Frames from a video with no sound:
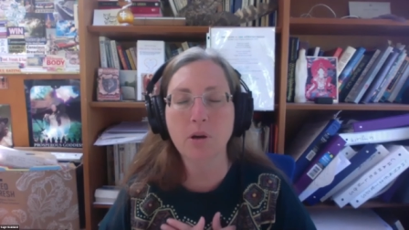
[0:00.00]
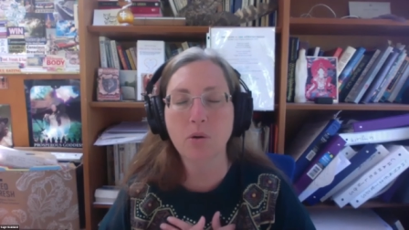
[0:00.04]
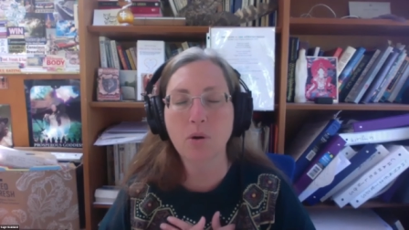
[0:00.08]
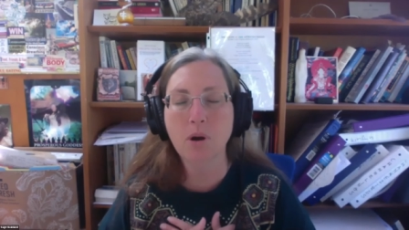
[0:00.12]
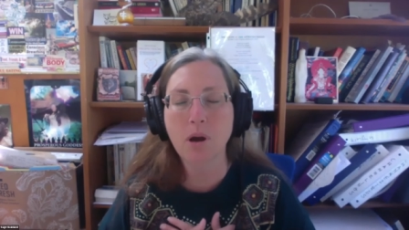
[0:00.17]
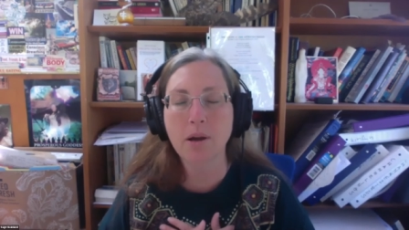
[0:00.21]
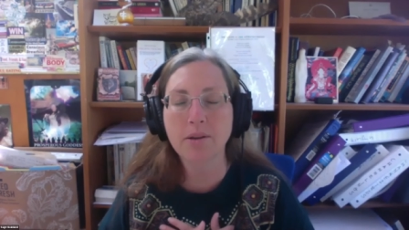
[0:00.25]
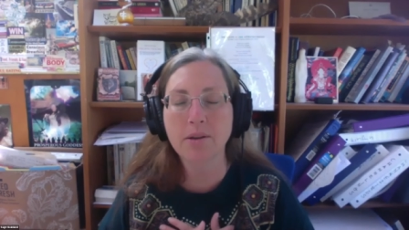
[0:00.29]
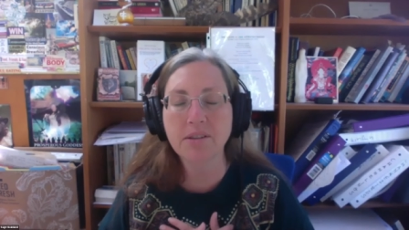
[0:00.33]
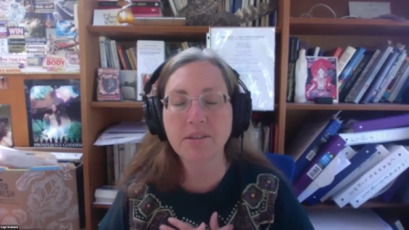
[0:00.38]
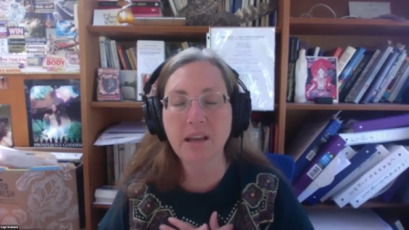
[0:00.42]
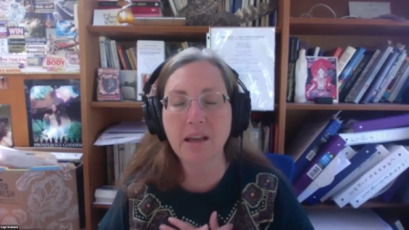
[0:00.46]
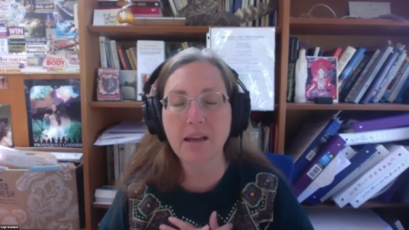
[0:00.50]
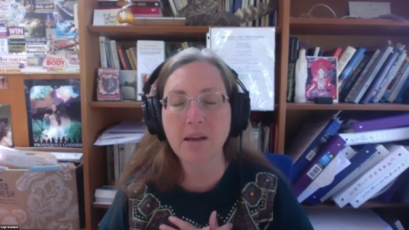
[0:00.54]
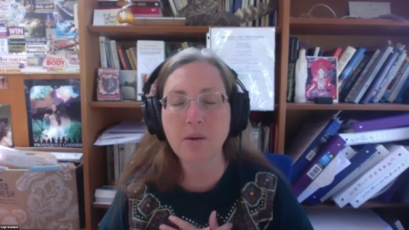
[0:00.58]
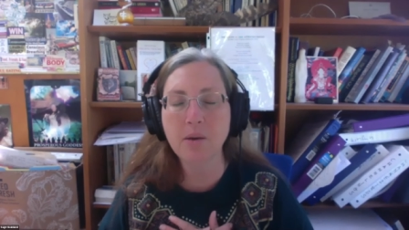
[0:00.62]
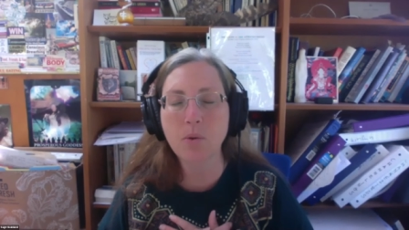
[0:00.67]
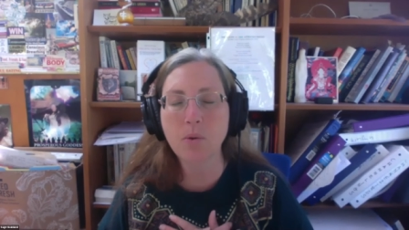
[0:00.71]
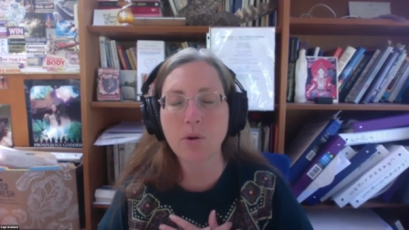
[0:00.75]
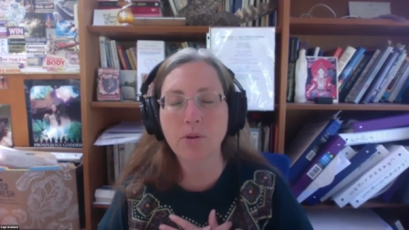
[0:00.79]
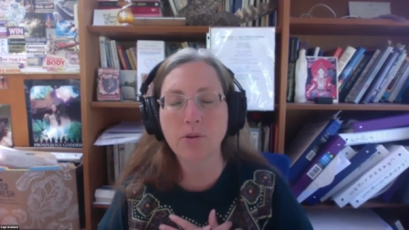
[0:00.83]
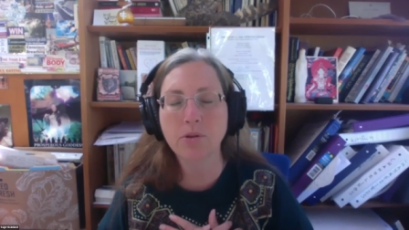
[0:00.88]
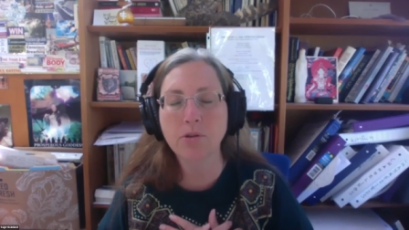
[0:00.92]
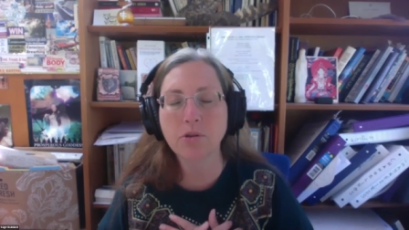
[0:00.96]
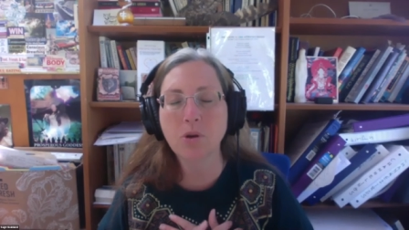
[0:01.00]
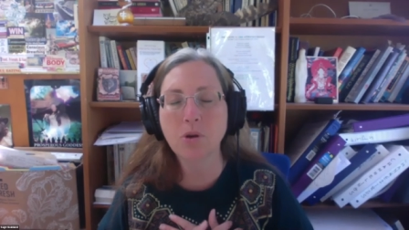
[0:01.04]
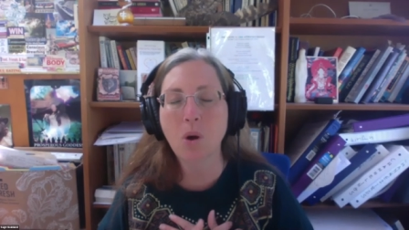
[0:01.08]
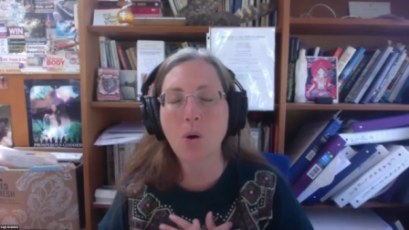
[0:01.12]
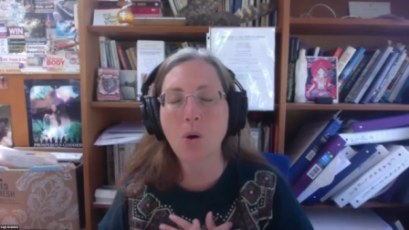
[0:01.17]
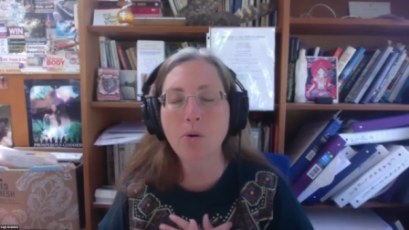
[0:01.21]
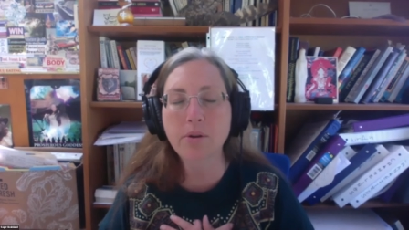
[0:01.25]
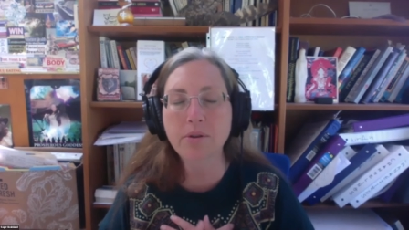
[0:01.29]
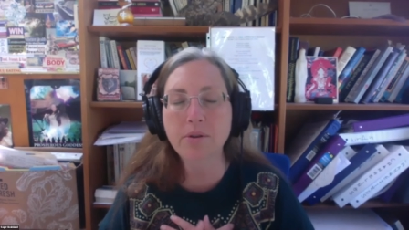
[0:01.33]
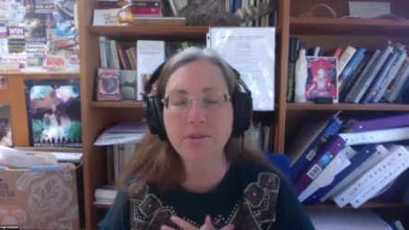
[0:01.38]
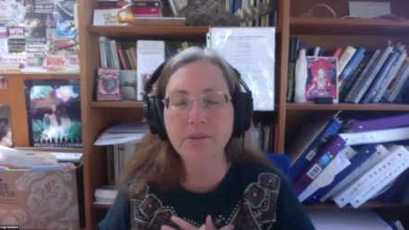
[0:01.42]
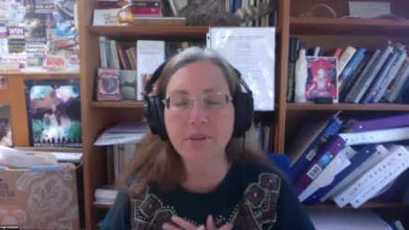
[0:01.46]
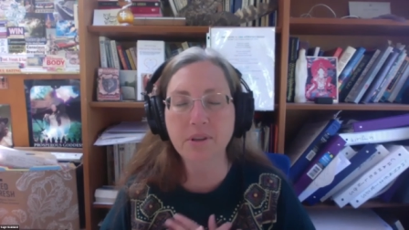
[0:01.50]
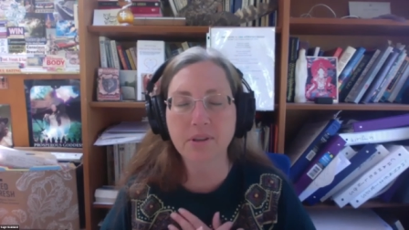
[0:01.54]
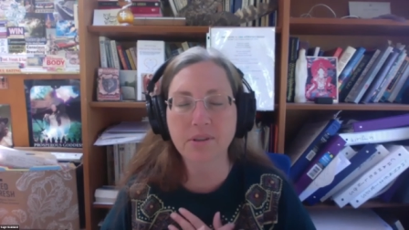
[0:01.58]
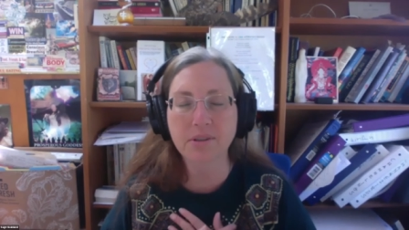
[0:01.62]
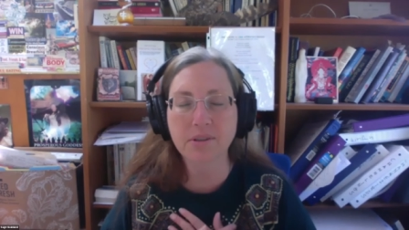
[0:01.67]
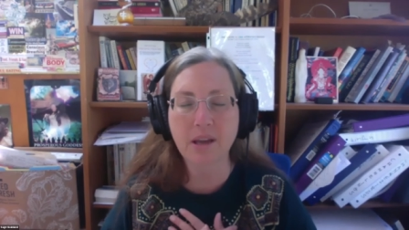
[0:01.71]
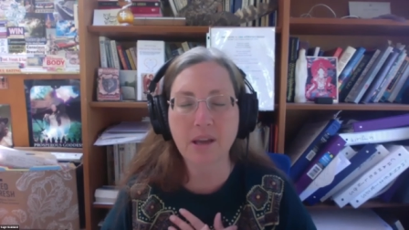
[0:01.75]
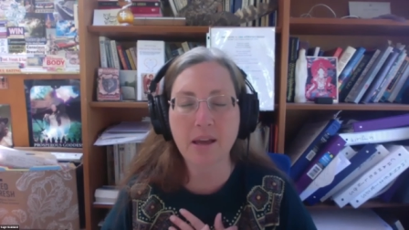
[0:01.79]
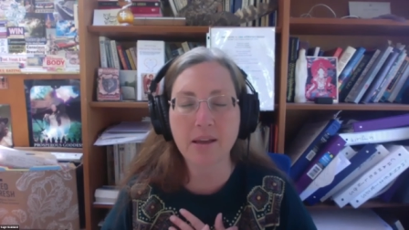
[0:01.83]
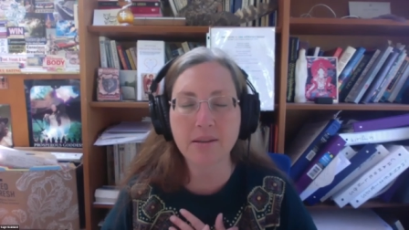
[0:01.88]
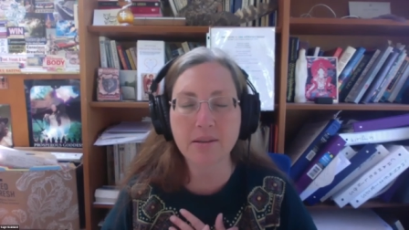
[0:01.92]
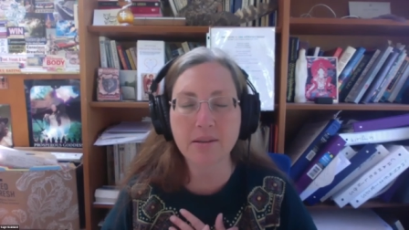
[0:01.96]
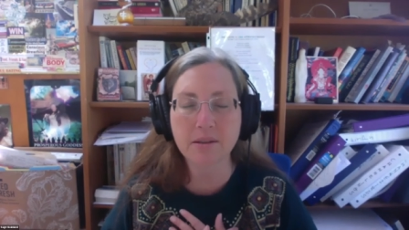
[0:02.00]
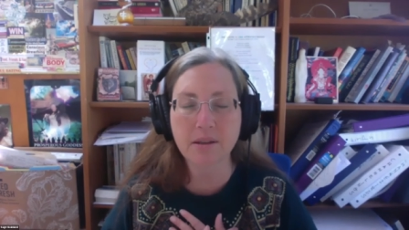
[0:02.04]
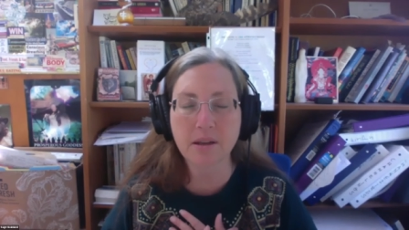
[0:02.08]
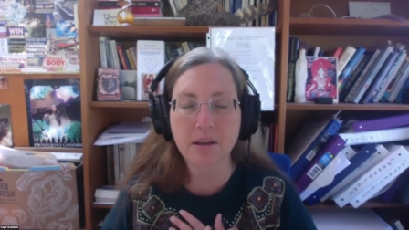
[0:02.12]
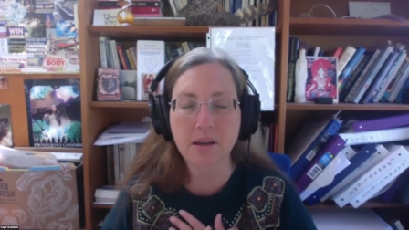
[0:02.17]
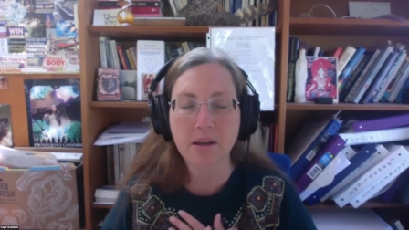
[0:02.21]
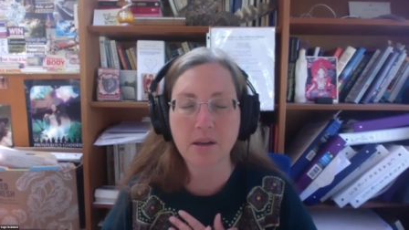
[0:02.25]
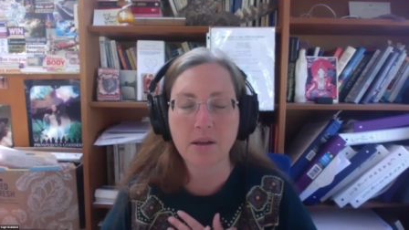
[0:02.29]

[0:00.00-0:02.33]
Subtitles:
Roxann, with total success.